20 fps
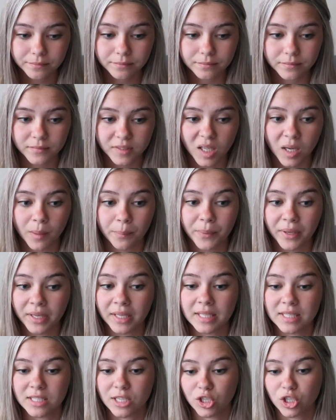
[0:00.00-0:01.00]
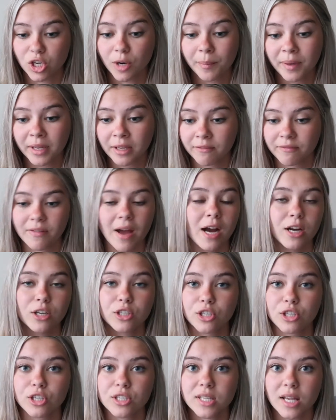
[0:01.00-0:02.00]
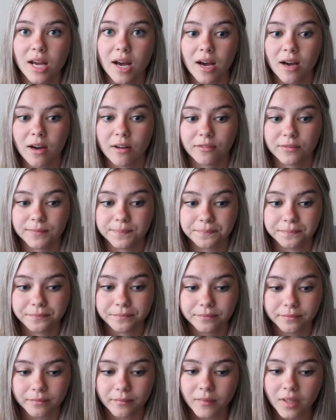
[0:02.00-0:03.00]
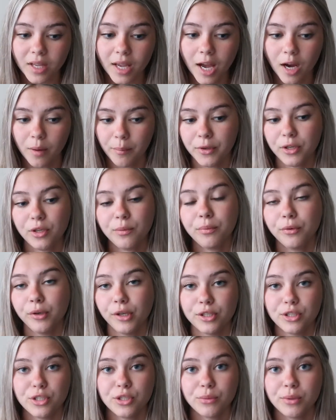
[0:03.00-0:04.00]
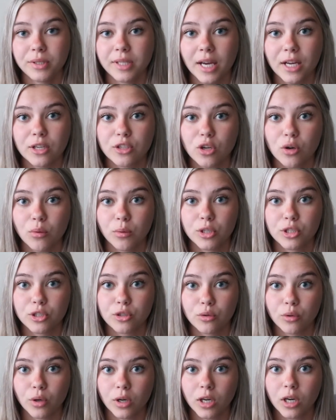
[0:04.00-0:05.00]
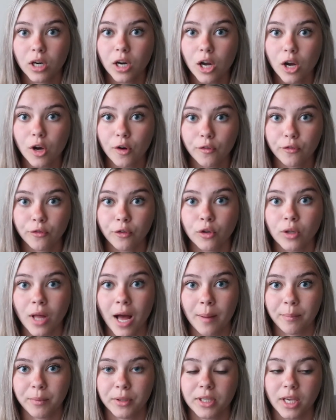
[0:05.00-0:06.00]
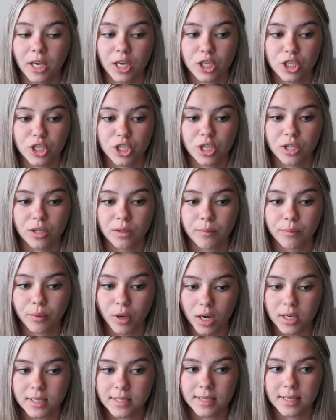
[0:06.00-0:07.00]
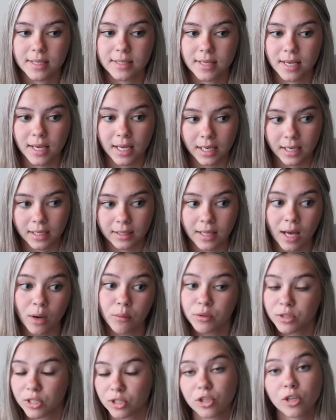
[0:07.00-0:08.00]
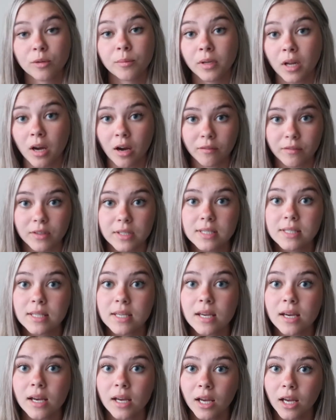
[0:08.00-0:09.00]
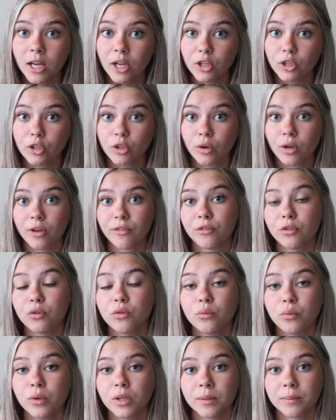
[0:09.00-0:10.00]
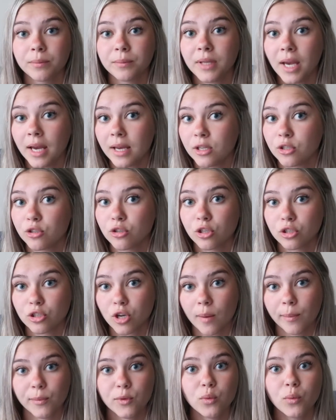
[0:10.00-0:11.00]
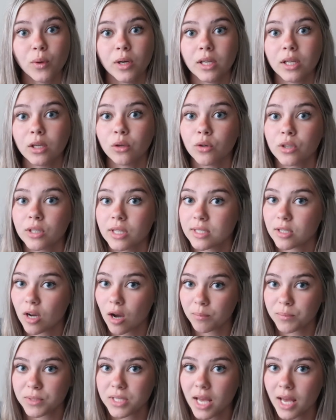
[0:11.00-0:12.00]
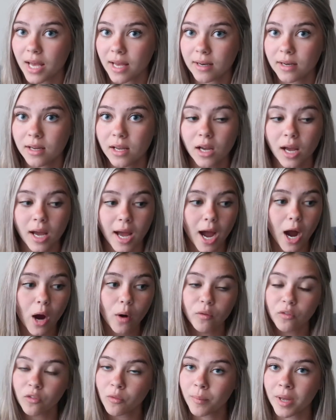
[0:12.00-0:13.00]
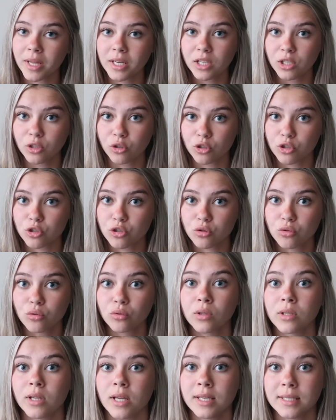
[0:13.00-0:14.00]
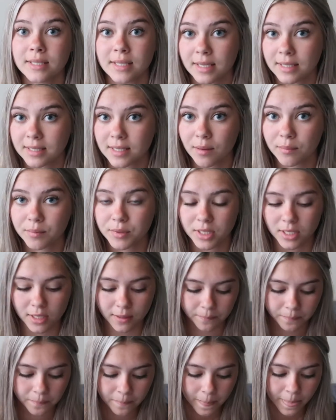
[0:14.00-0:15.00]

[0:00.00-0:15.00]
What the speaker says: the biggest determining factors of how many points you would get towards your full application process, and that would determine, obviously, if you would get into the top 20 or the top 10, however many your school is accepting.